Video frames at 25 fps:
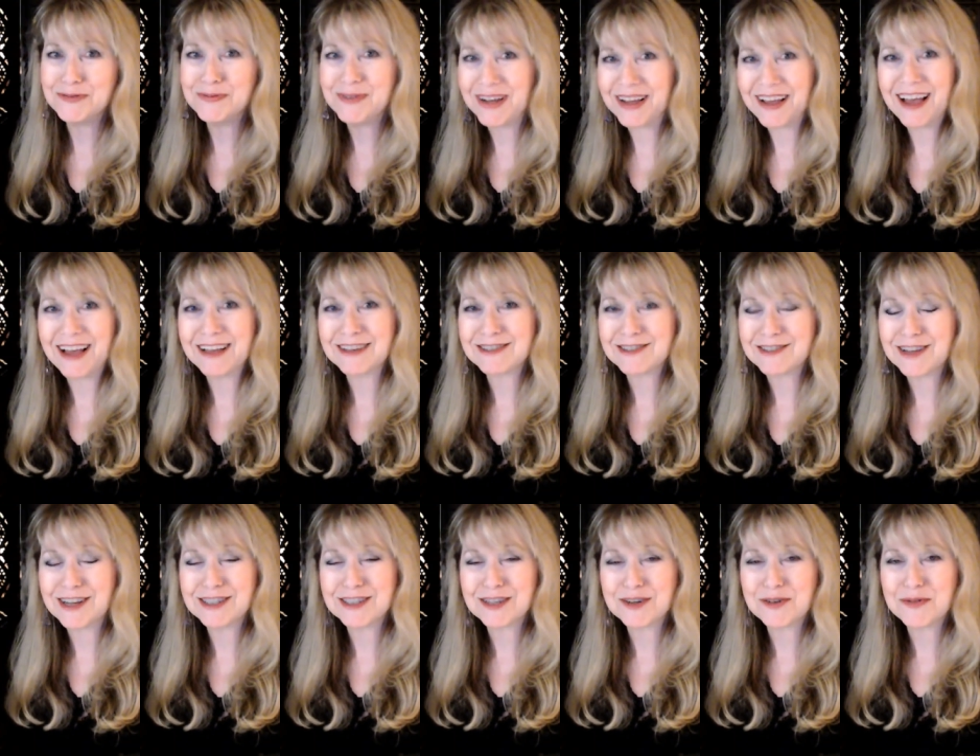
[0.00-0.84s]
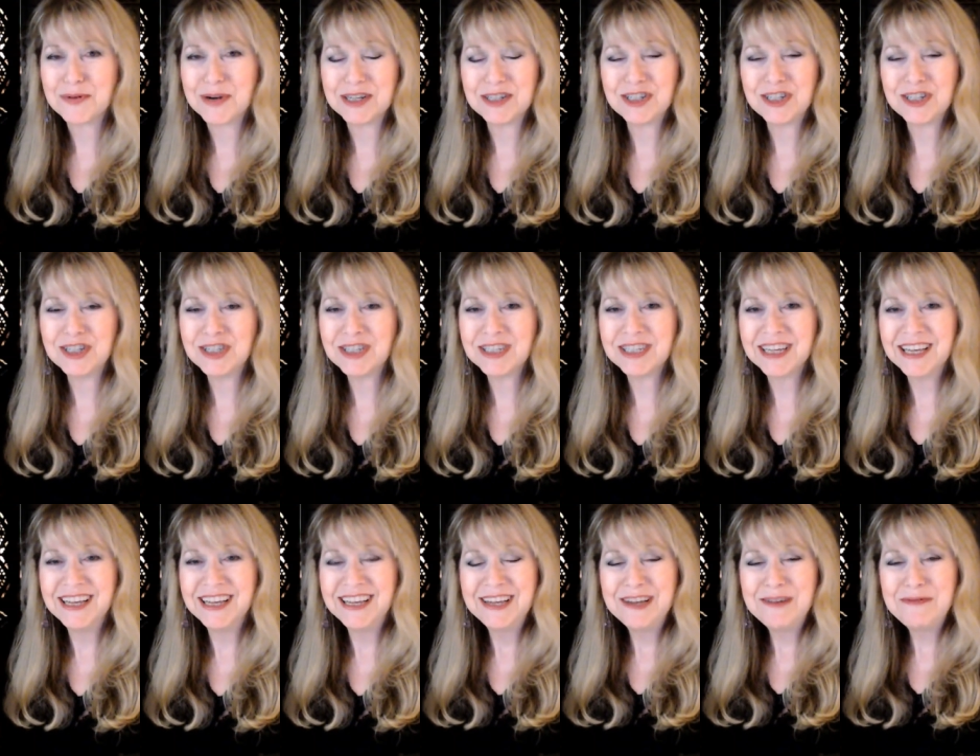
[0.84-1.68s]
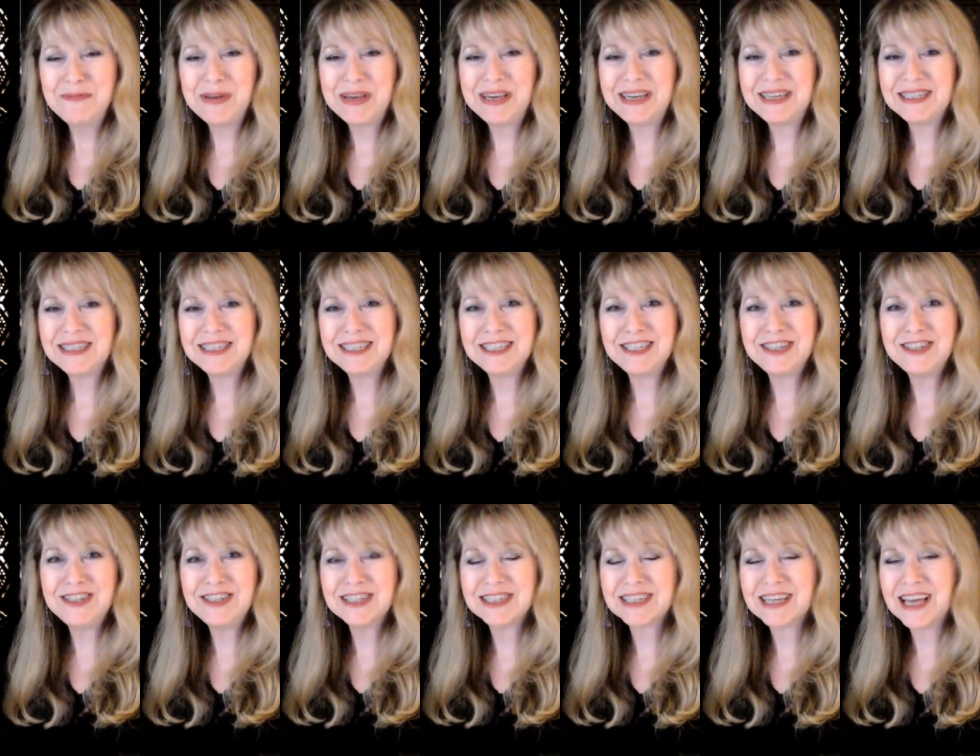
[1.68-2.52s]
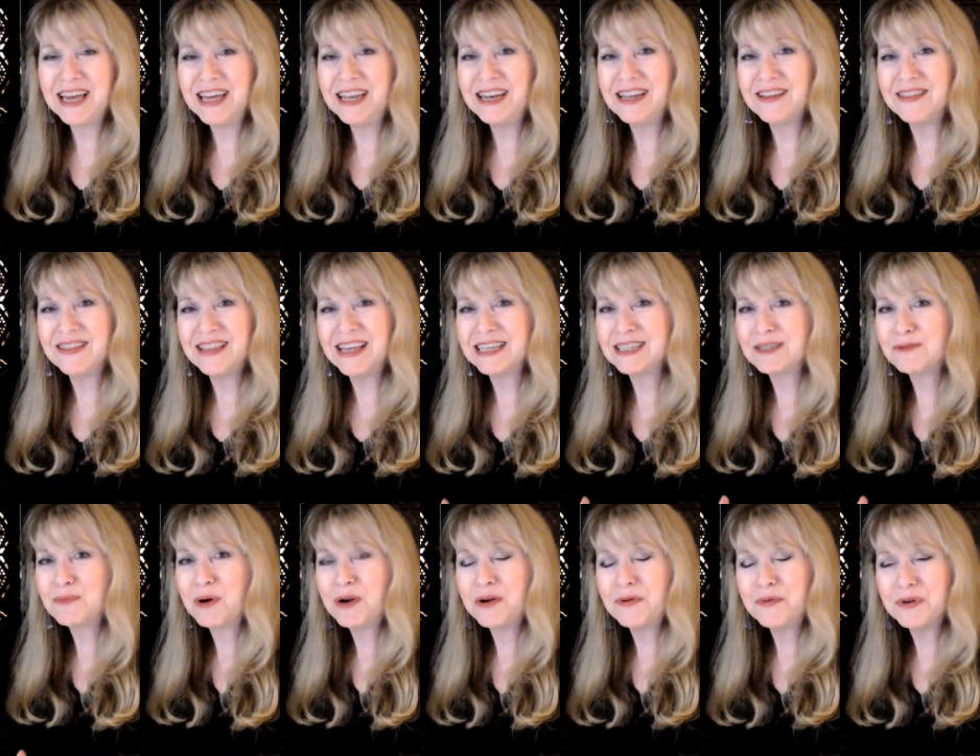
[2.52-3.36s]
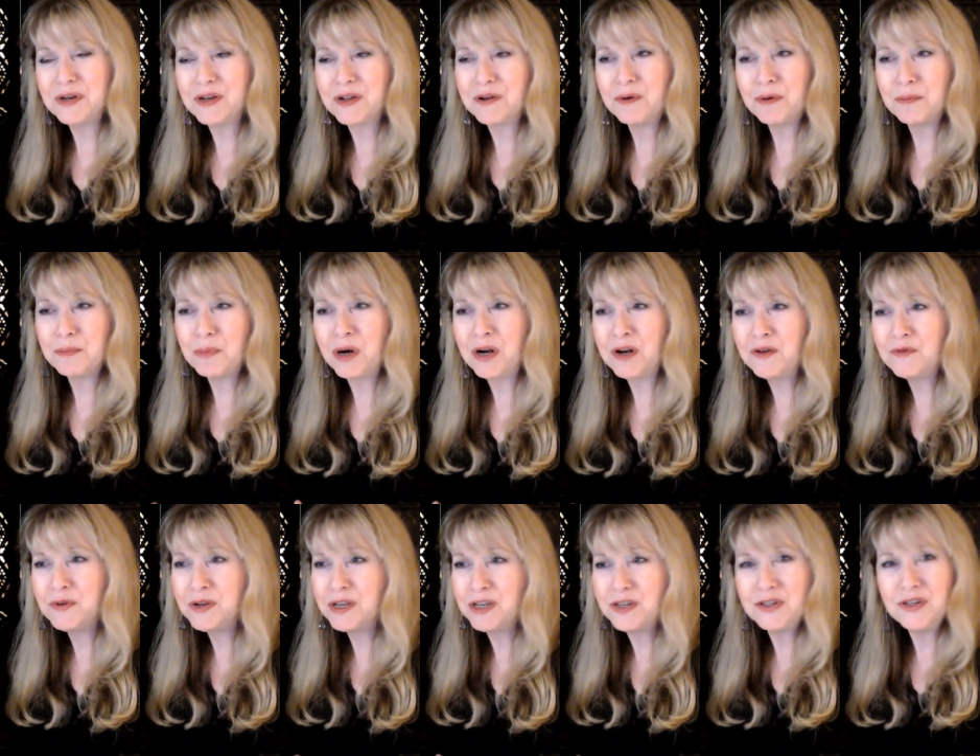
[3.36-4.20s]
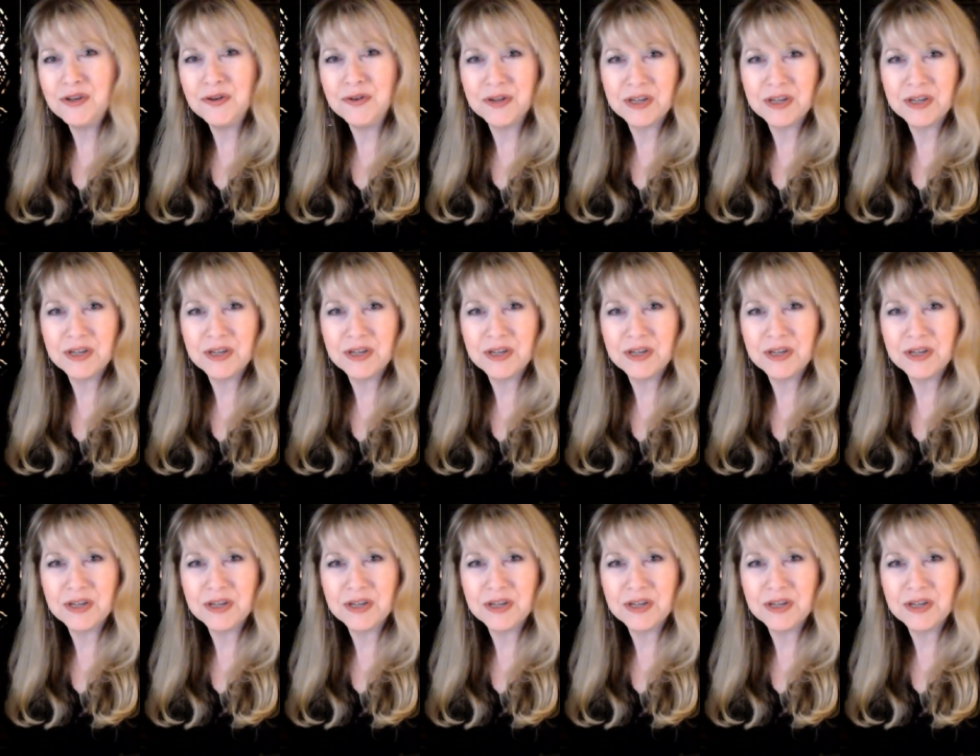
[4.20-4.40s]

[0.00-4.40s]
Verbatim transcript: I ask lots of questions because you just kind of, that's part, what, part of what you do.